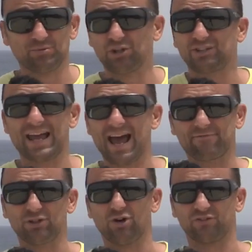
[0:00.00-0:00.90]
We just
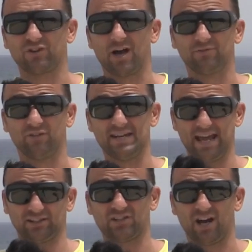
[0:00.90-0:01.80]
haven't got time. So the
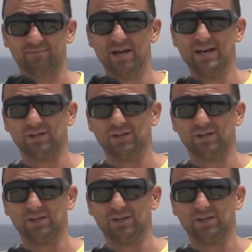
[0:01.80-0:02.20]
next time